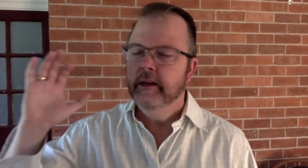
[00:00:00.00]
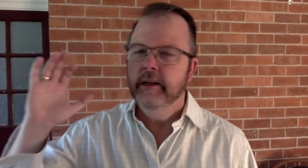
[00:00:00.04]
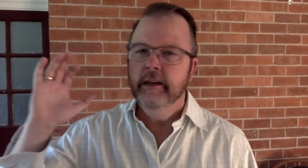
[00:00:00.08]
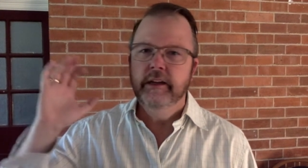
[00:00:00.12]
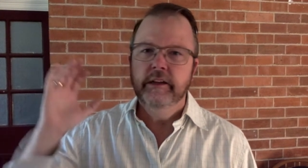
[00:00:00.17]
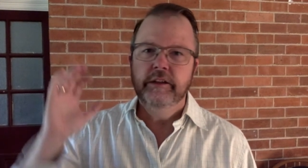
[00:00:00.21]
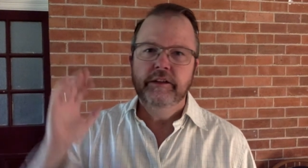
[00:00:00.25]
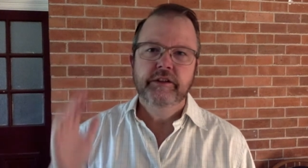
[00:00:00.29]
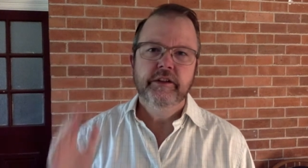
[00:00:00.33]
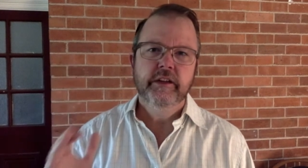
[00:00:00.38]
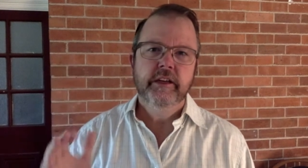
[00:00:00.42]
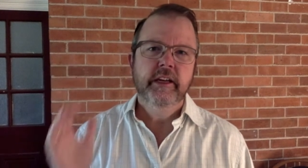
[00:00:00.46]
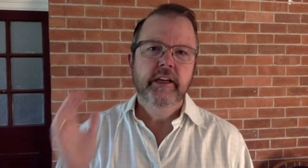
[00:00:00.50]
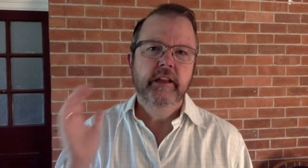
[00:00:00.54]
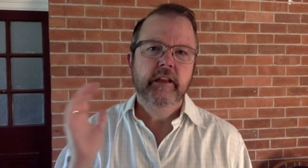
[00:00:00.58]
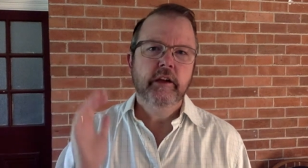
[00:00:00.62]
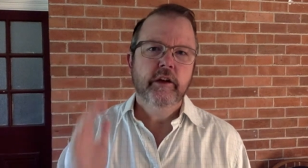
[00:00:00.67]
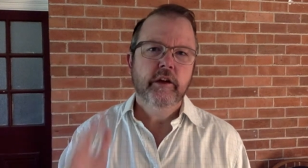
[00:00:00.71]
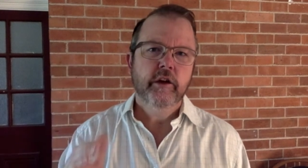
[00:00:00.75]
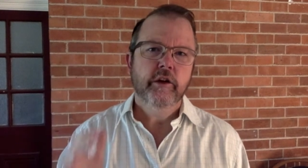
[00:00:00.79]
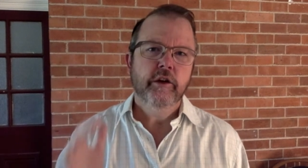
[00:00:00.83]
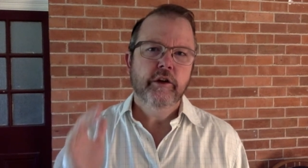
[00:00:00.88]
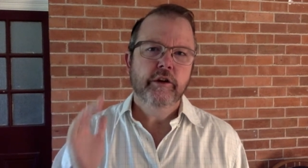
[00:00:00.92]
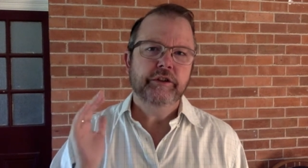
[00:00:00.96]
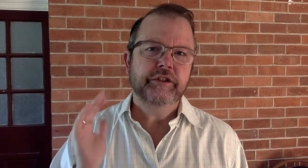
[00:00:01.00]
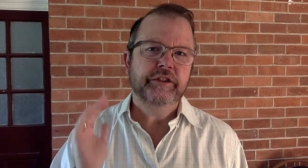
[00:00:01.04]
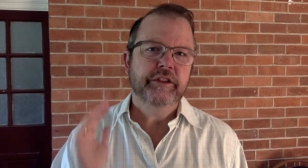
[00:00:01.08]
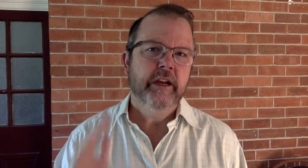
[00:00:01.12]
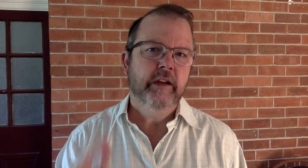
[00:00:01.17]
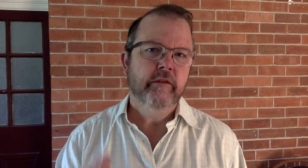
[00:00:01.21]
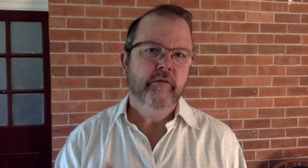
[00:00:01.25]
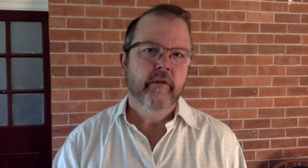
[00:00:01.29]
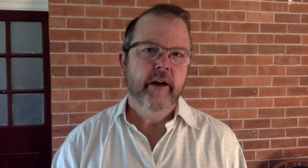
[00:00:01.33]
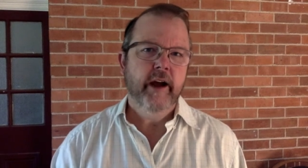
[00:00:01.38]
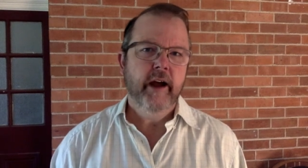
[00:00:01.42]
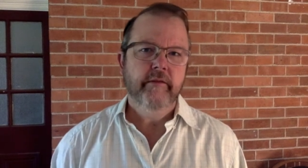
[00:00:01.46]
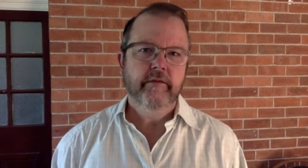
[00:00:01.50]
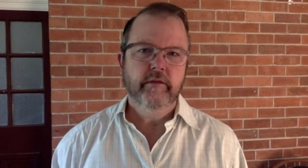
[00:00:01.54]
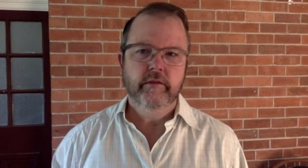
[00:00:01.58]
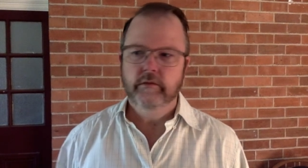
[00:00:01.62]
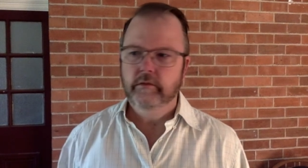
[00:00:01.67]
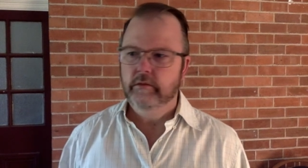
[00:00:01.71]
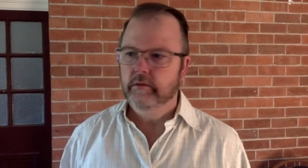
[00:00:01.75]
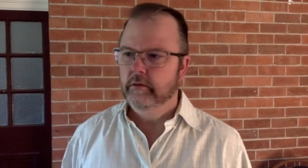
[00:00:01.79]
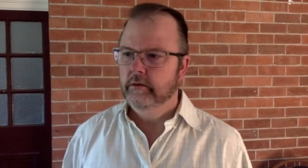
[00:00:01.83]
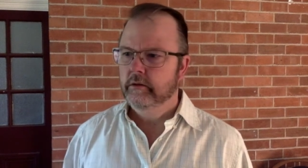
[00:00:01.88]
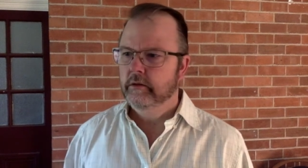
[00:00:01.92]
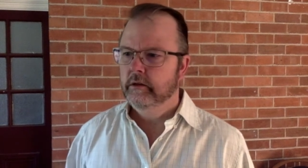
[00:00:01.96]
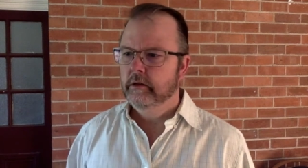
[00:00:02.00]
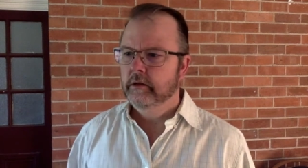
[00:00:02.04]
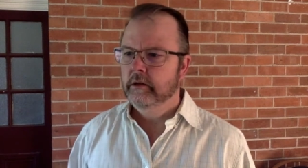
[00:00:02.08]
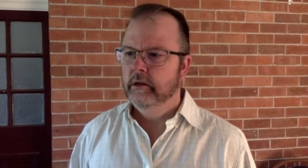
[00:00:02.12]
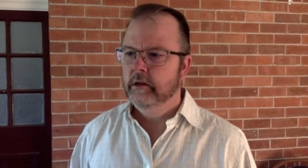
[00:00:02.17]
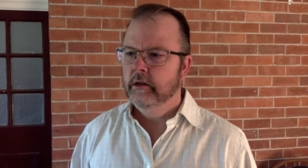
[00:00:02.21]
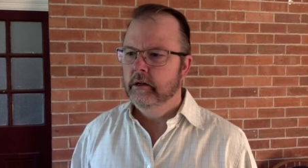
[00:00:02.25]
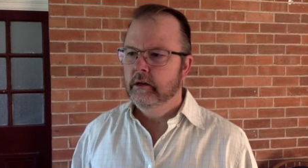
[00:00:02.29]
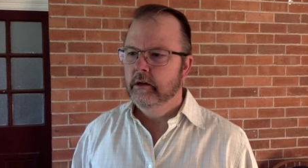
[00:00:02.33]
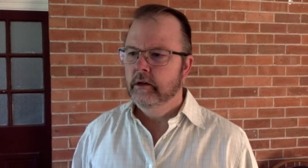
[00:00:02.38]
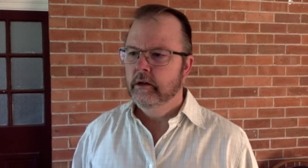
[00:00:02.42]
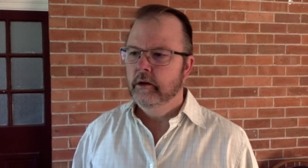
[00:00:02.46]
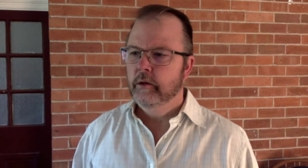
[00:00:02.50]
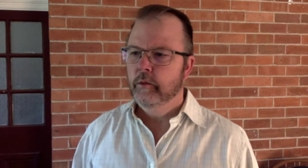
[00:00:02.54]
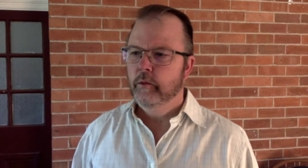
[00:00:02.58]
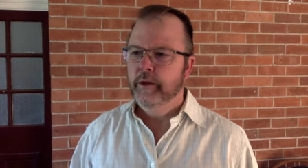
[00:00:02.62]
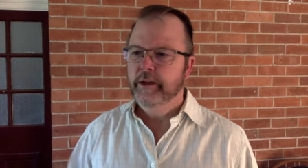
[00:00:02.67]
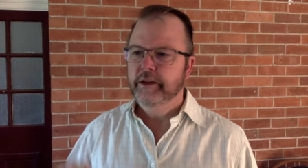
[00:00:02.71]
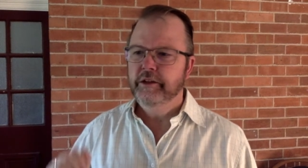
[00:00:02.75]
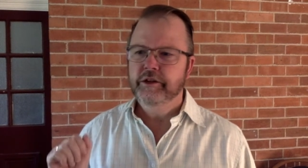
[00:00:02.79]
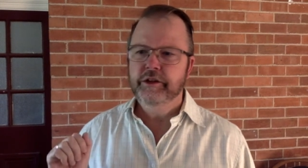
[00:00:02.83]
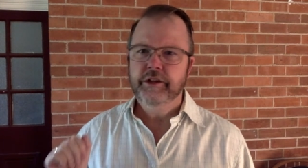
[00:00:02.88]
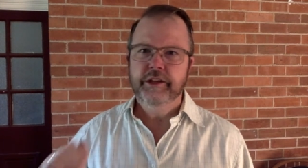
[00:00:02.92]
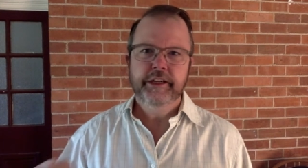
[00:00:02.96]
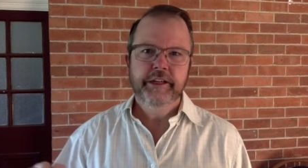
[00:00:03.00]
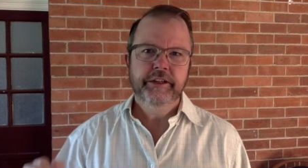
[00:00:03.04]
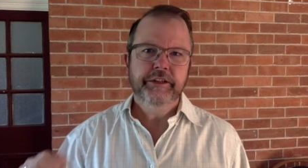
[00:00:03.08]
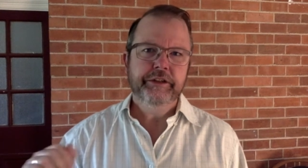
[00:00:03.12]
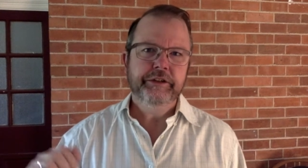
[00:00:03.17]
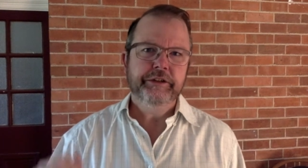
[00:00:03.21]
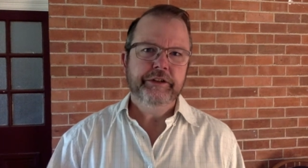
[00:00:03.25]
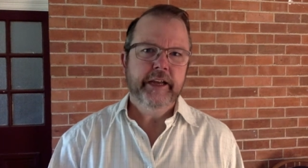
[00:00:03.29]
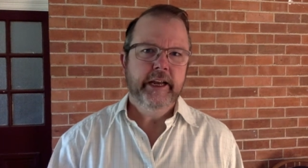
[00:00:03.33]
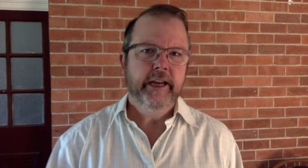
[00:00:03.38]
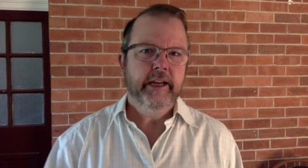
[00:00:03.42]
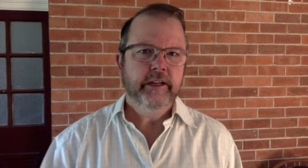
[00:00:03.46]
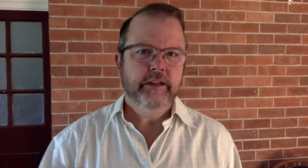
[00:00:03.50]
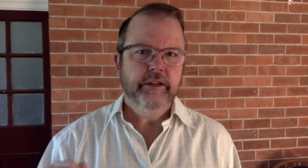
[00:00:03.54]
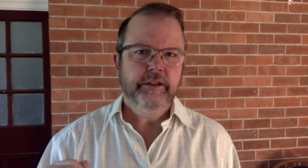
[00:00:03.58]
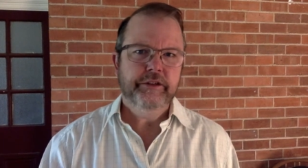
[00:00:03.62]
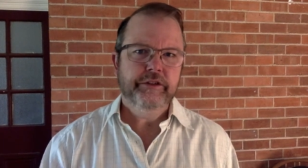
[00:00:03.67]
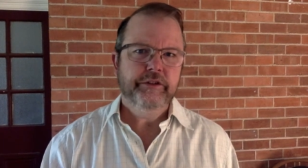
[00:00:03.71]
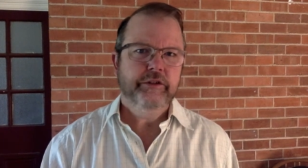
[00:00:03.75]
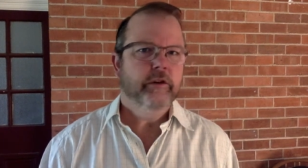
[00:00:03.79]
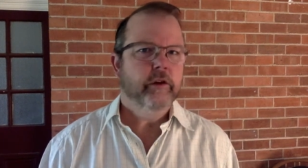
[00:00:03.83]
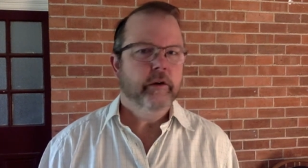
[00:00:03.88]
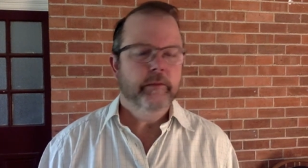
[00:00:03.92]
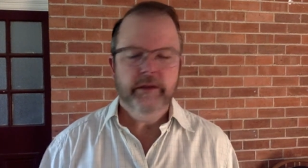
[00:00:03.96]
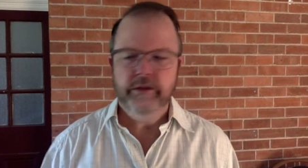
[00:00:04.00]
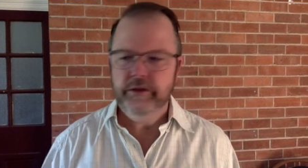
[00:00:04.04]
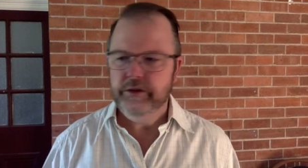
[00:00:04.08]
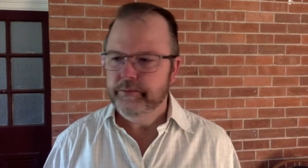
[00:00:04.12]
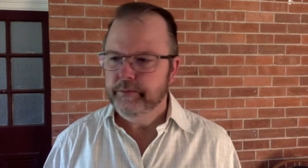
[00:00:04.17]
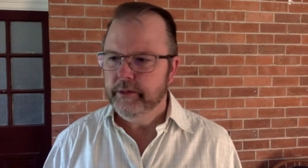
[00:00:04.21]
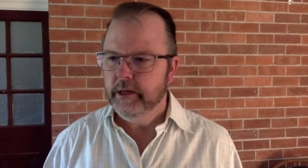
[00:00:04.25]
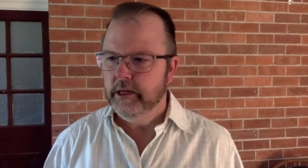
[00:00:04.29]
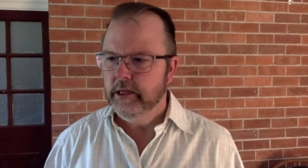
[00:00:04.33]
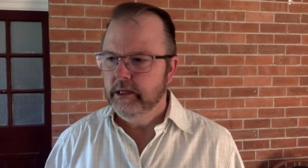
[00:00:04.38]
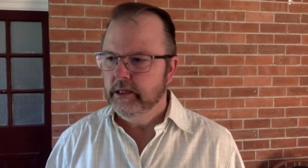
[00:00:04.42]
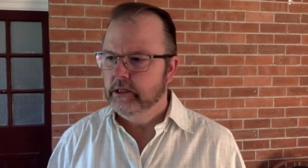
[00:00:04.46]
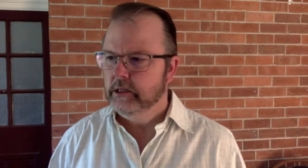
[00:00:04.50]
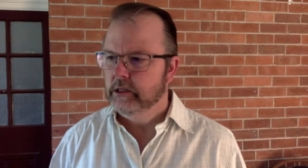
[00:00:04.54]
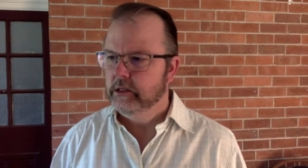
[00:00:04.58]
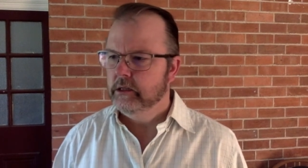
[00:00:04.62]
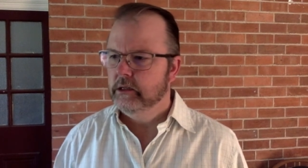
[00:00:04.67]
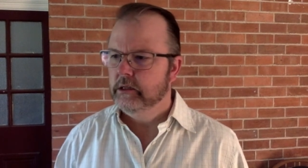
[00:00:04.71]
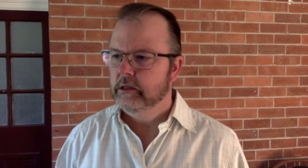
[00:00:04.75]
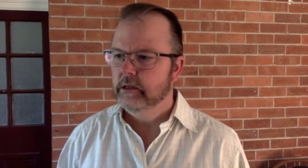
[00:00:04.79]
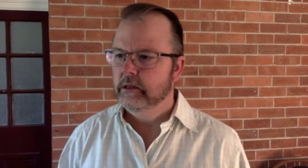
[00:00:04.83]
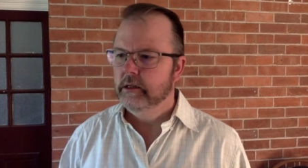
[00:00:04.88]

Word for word: See the curse unraveled when Jesus enters time and space.